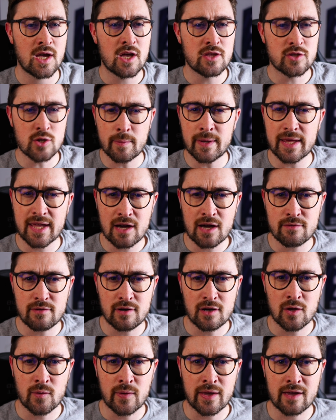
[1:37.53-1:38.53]
Dominic
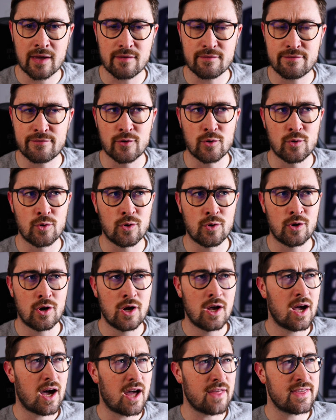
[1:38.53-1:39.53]
Calvert-Lewin for,
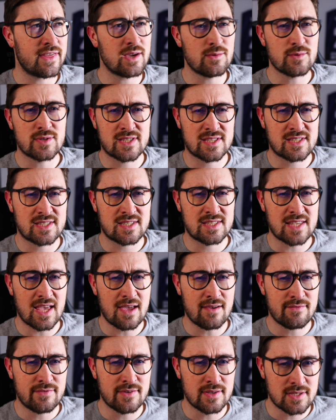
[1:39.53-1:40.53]
I think it was
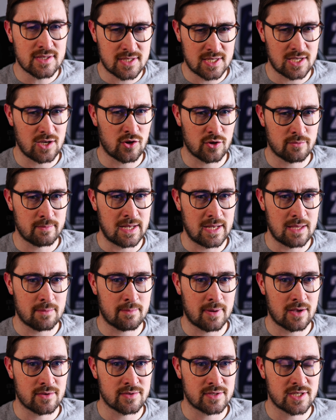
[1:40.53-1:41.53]
70 odd million
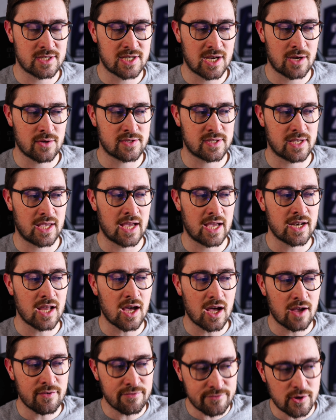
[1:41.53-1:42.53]
pounds to Chelsea. And
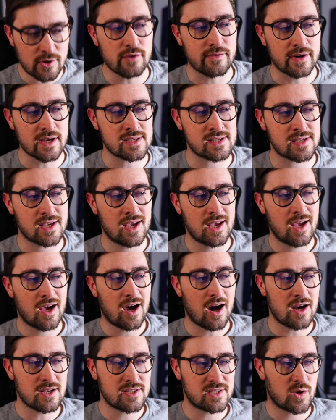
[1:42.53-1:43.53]
a few of us
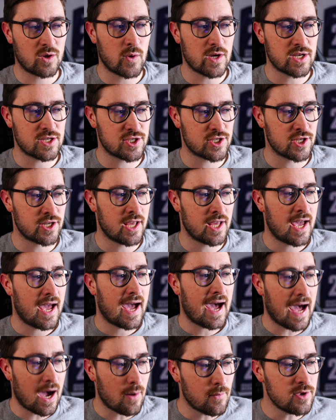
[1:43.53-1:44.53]
asked the question,
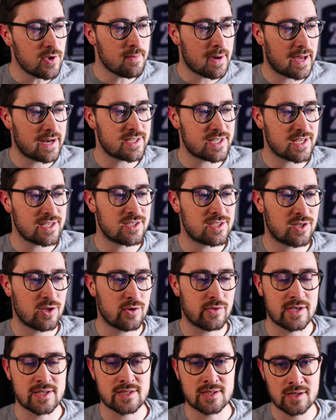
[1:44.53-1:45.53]
how are you managing to do
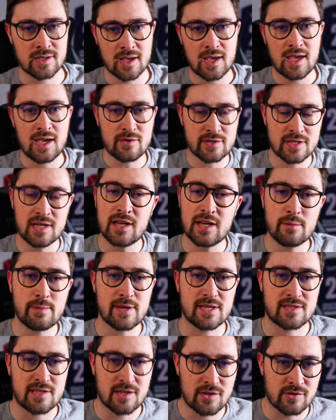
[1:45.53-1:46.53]
this? And he was a little bit
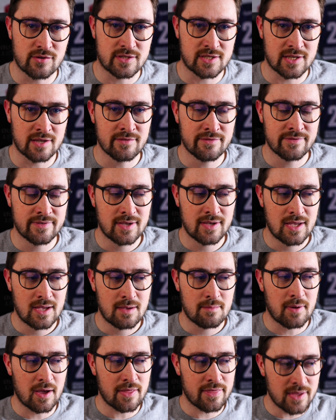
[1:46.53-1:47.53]
secretive.
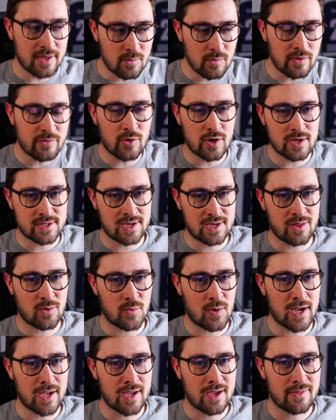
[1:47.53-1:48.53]
I think we've worked out the
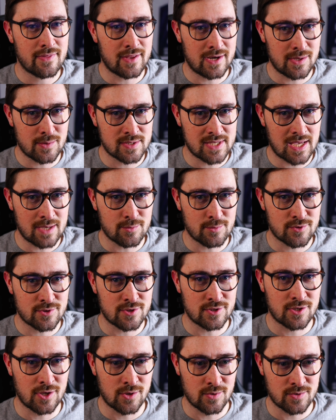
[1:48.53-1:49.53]
way that he was able to do